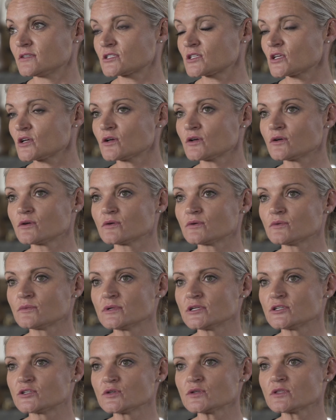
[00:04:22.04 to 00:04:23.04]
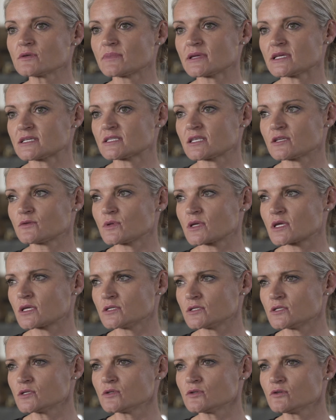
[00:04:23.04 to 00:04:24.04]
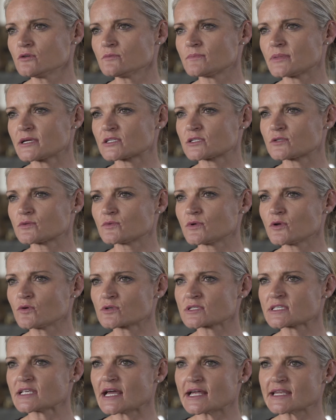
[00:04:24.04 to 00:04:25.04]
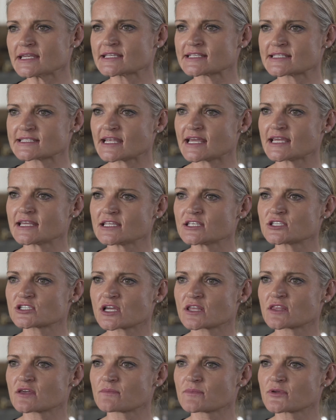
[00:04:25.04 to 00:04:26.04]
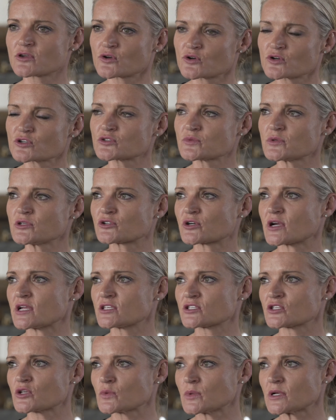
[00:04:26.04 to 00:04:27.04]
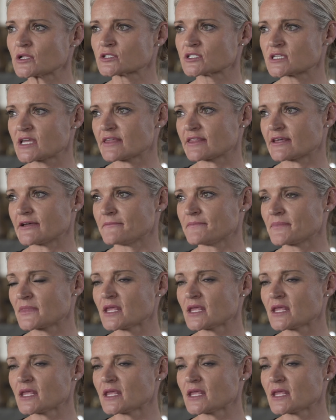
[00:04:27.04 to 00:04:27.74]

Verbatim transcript: So we do the best that we can do, but we also understand each other because we train so well together.